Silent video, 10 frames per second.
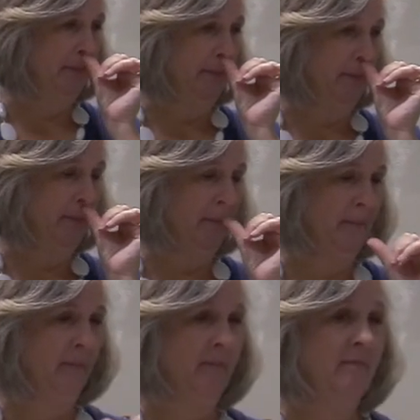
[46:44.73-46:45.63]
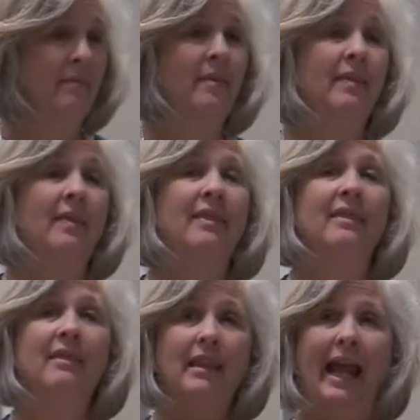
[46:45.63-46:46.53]
That's a pastor
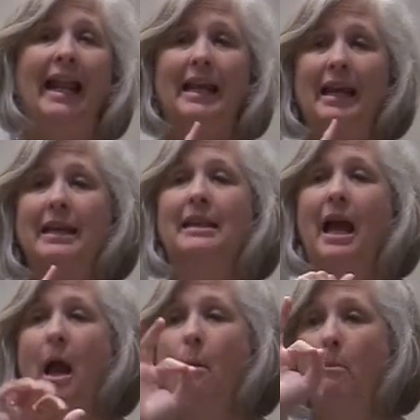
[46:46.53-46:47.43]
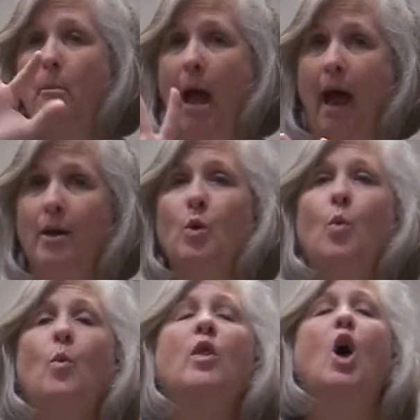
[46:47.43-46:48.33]
with a heart.
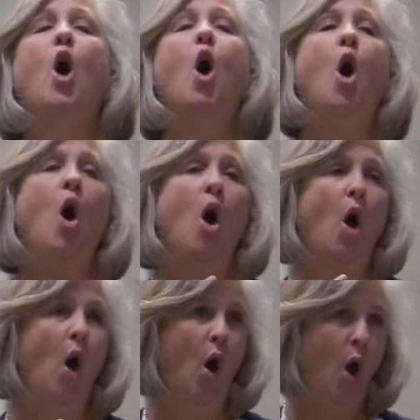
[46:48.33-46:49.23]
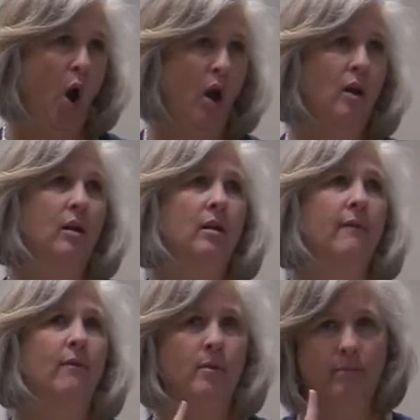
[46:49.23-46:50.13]
And your
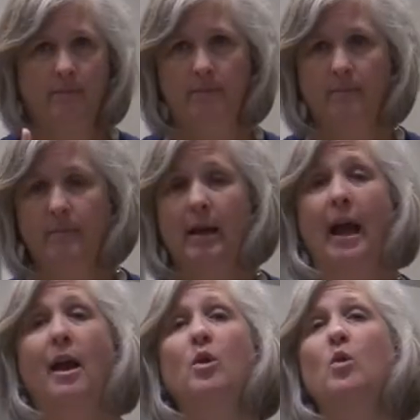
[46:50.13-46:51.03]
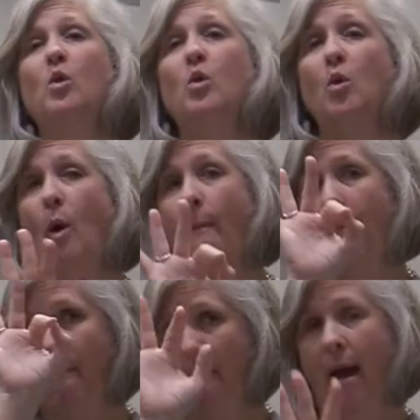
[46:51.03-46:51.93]
pastor has a
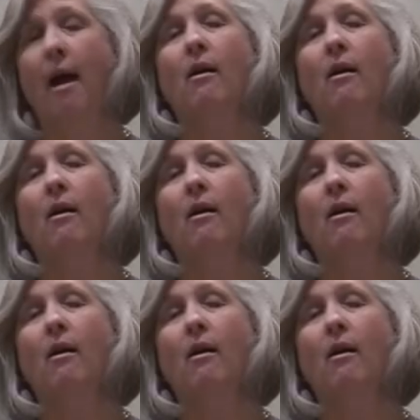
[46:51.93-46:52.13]
heart.